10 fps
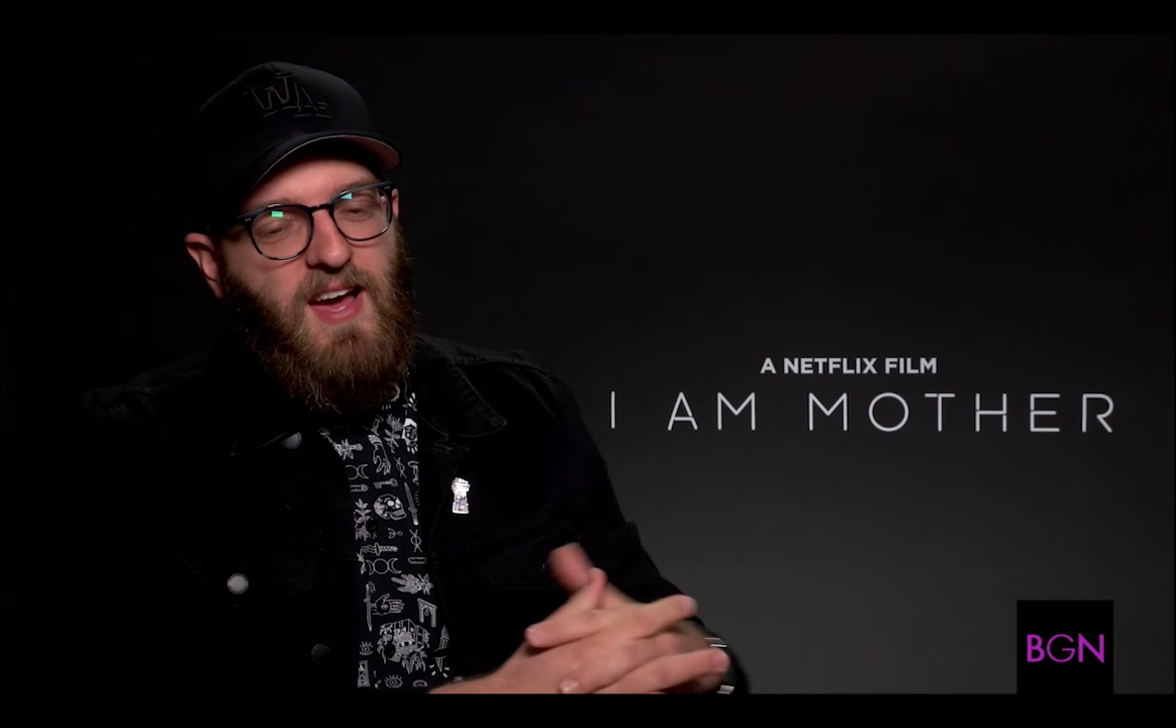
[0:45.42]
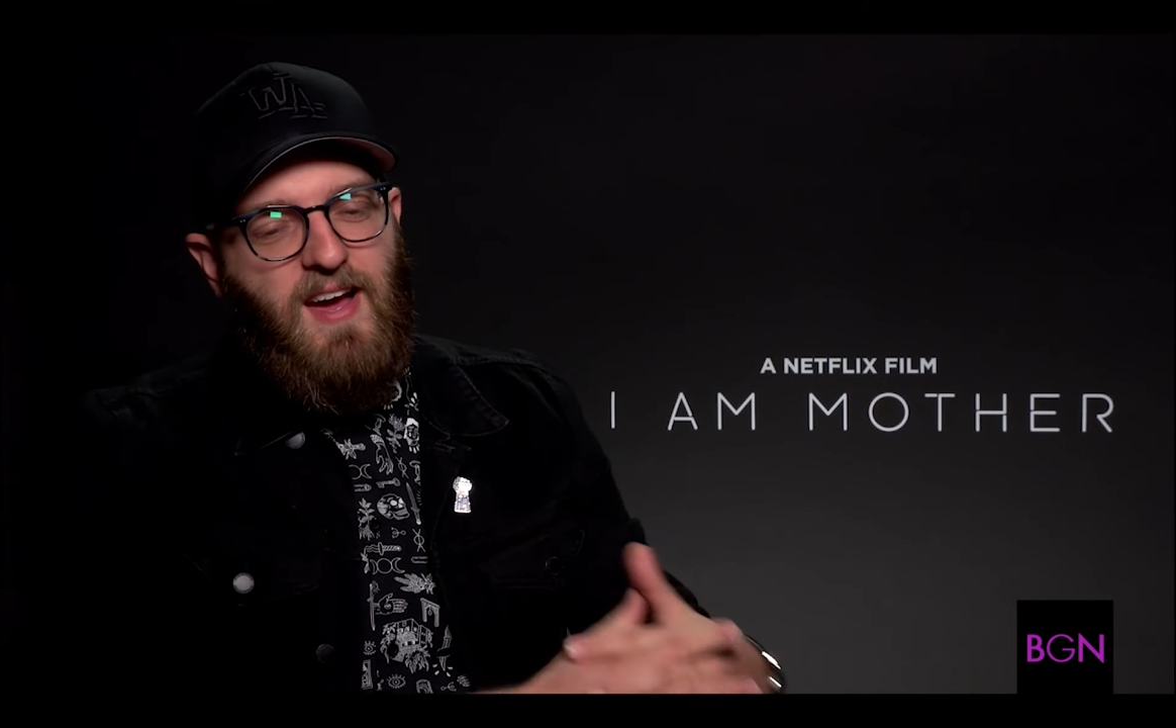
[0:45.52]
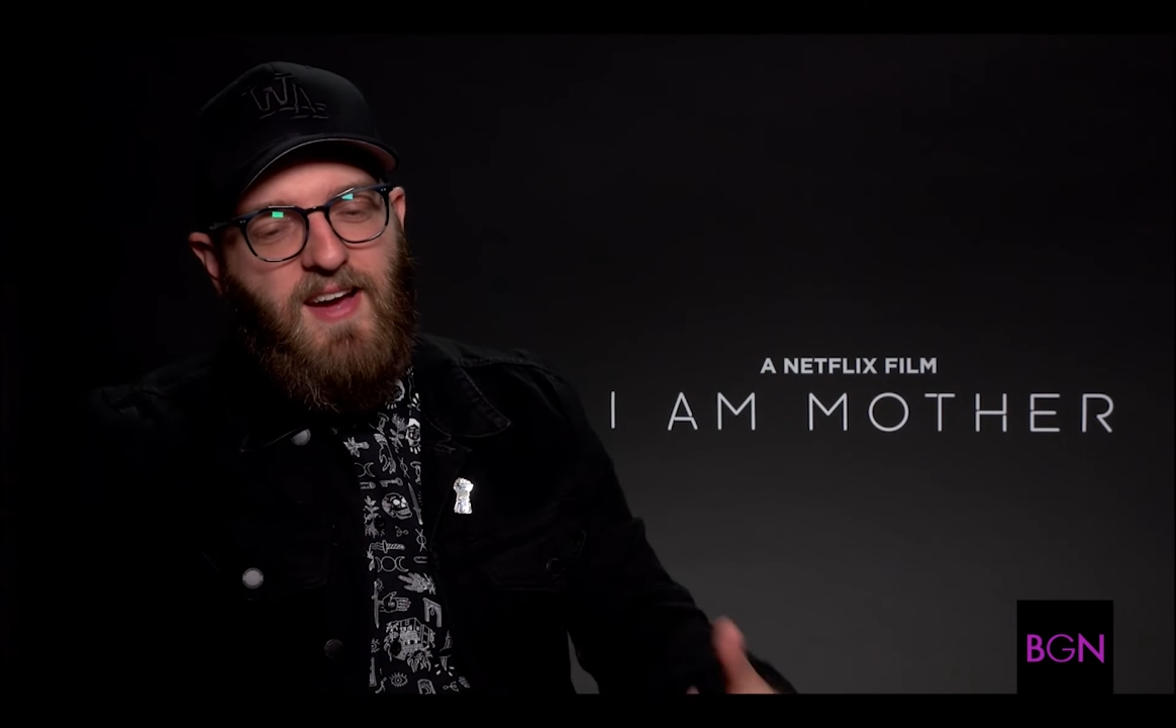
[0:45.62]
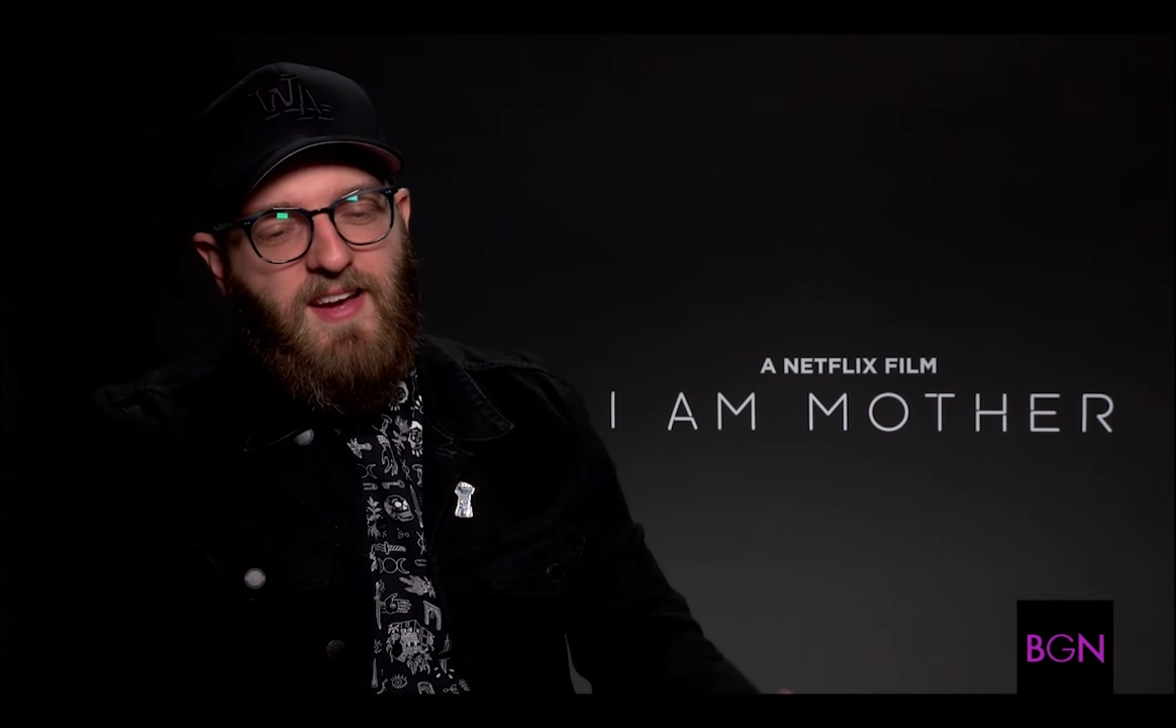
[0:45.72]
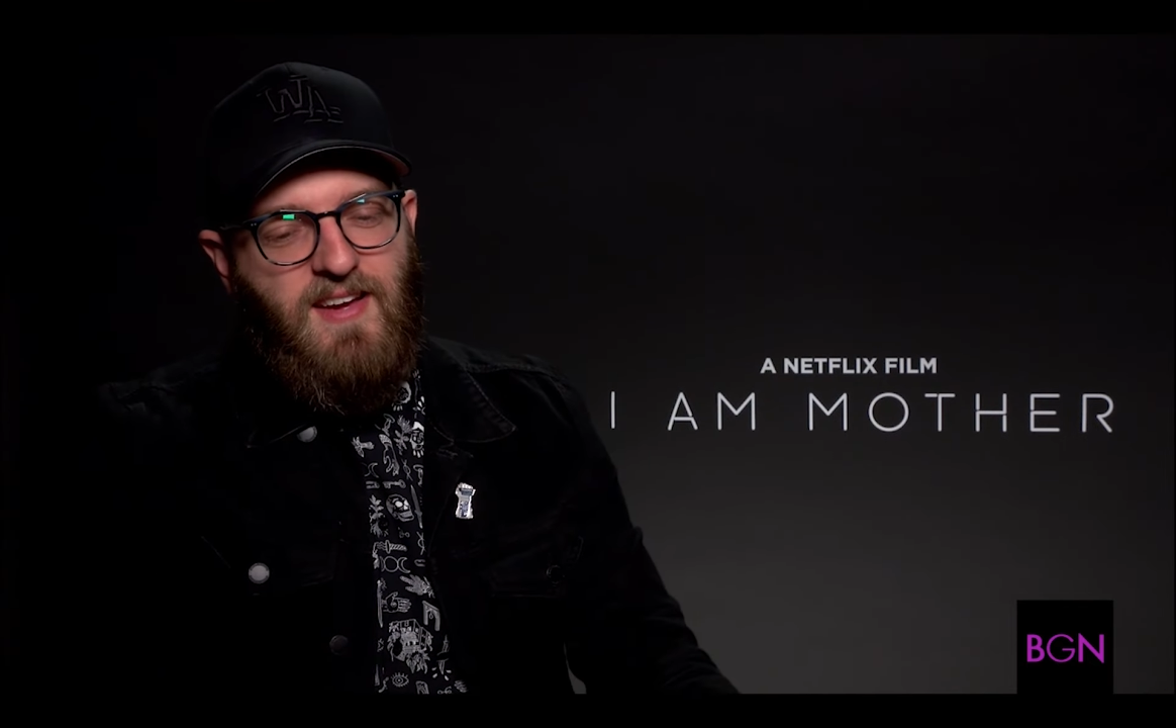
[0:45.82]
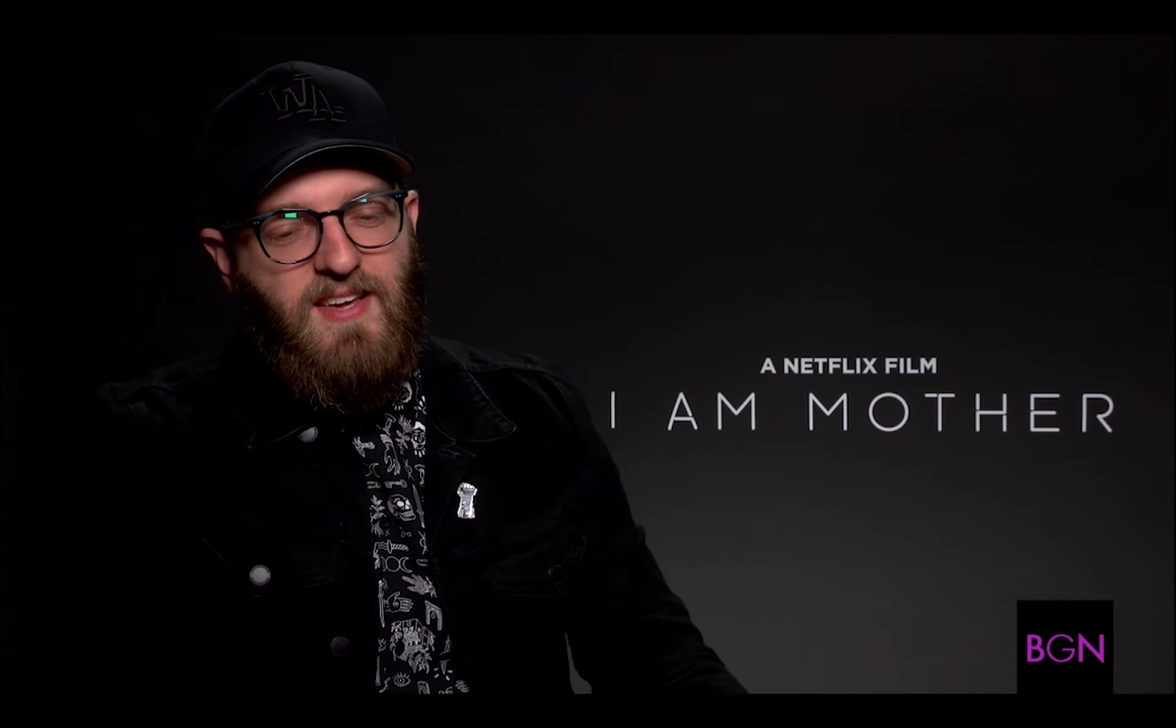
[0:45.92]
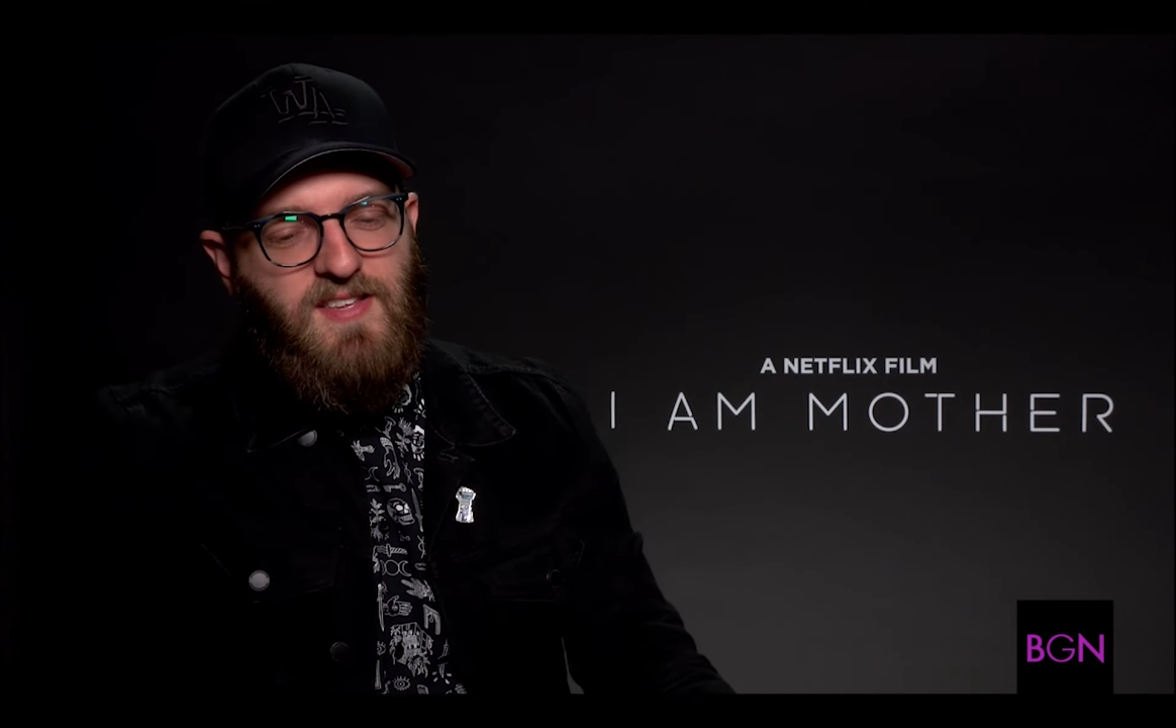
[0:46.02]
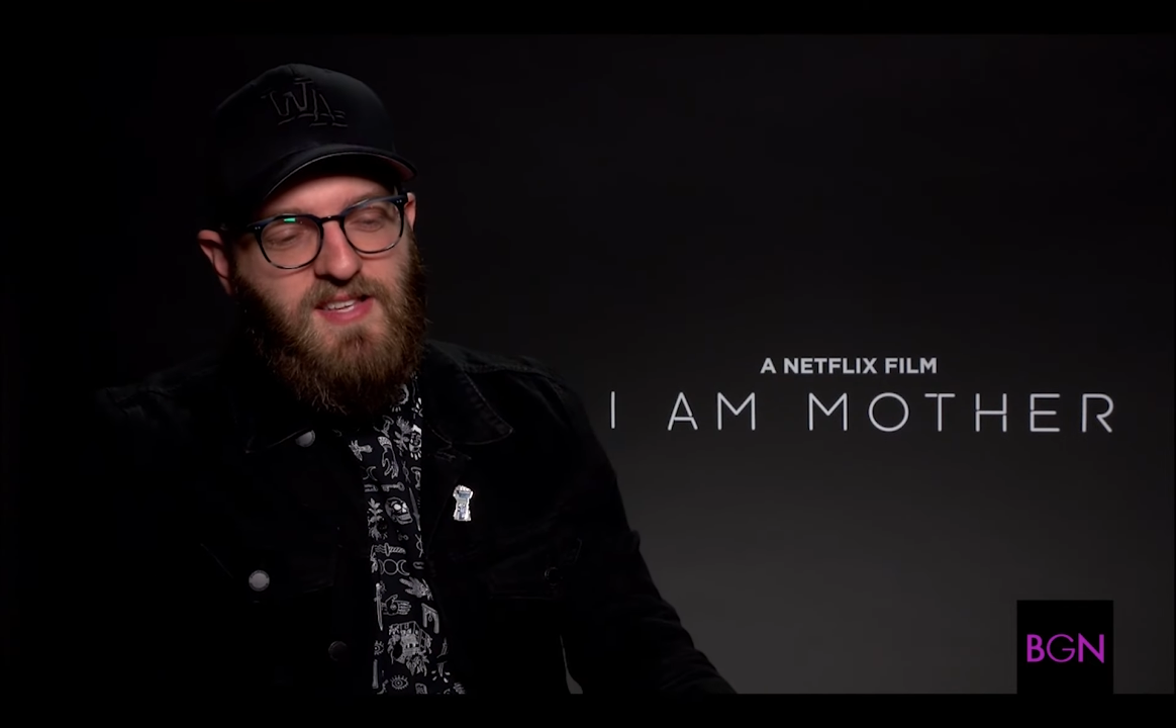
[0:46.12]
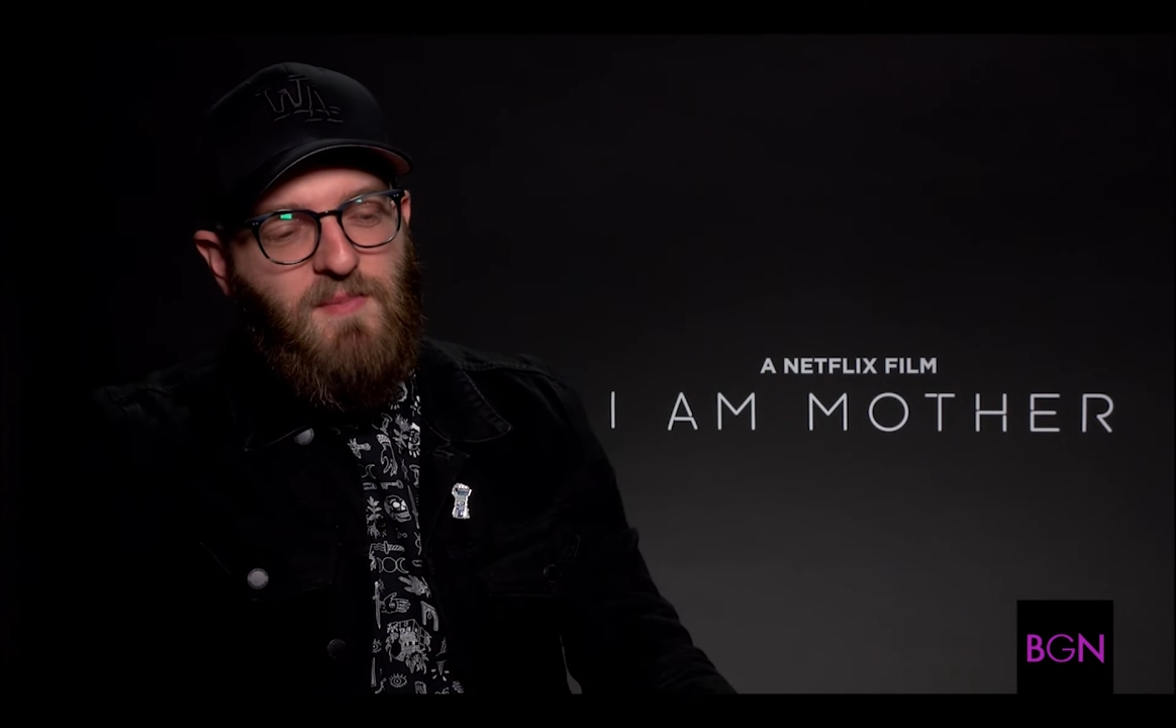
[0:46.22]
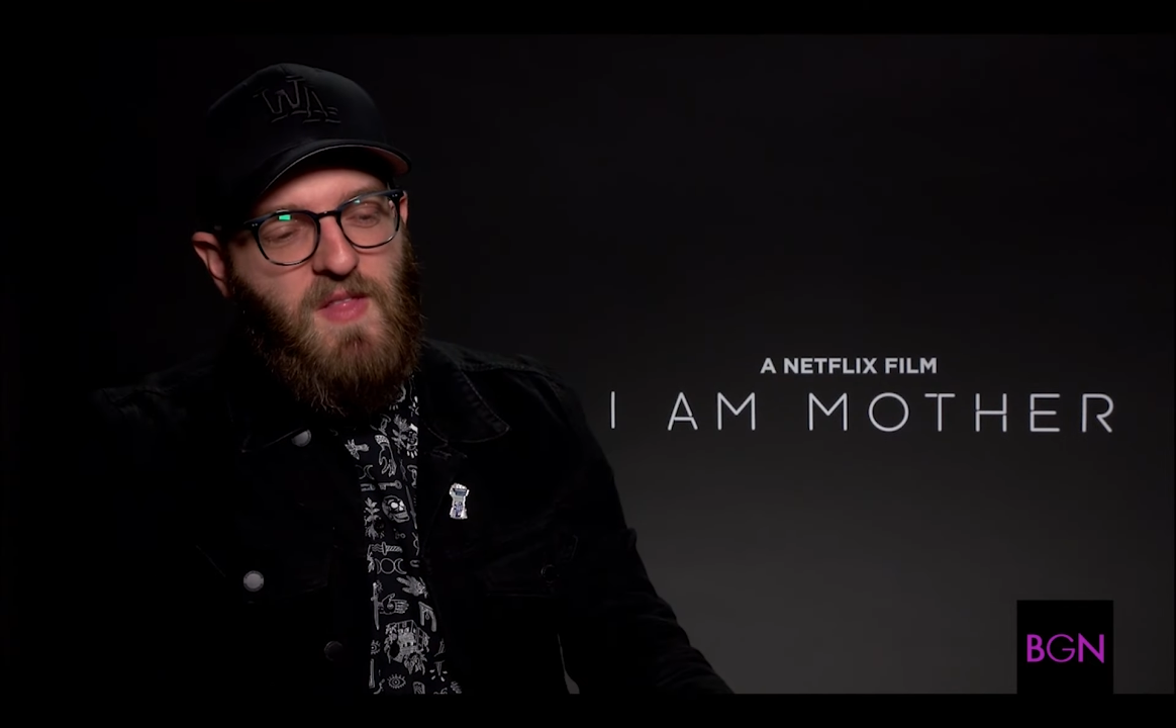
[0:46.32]
Uh,
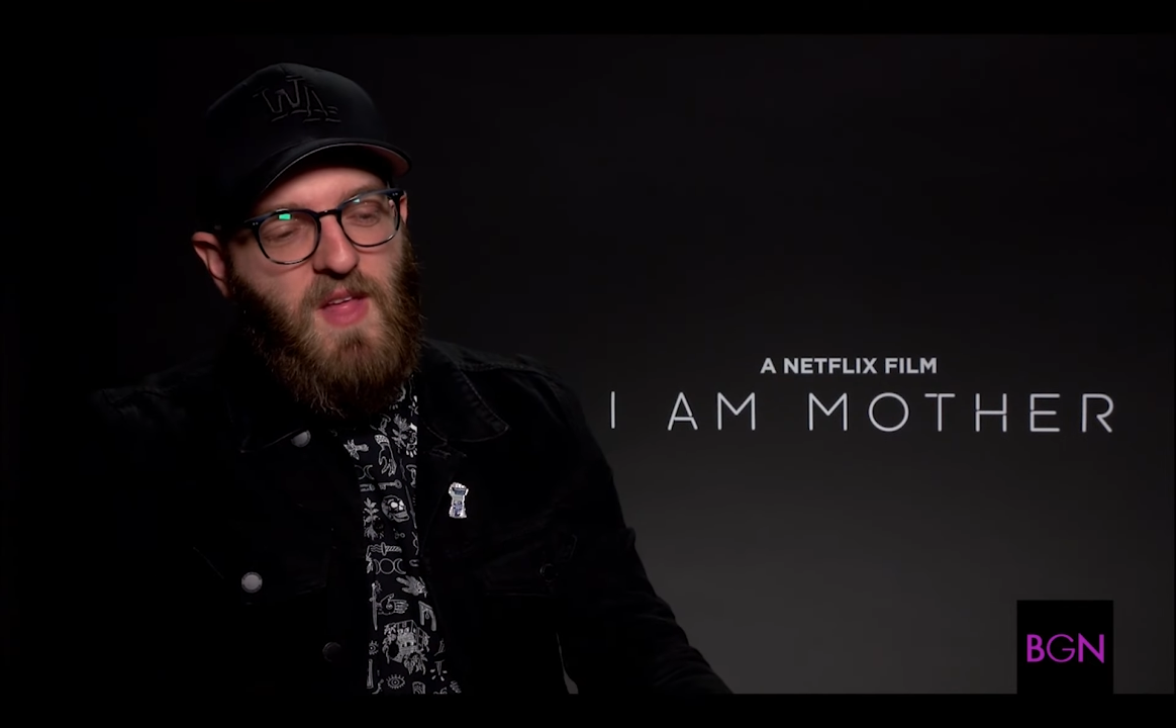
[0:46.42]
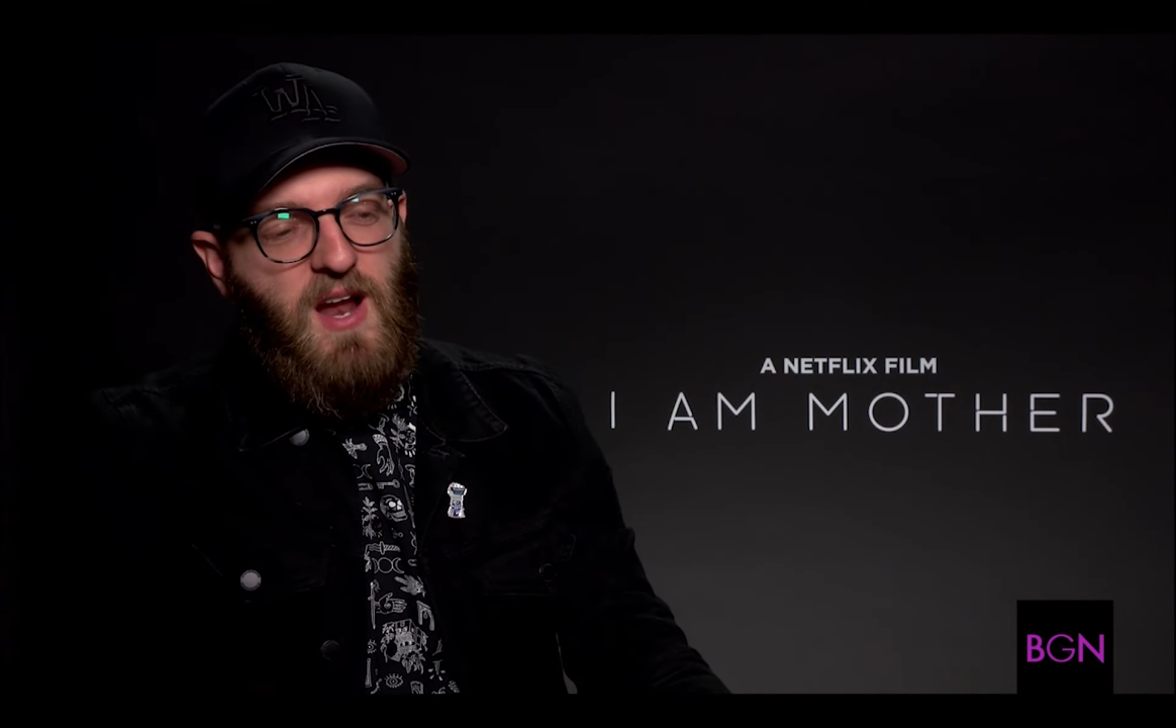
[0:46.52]
is something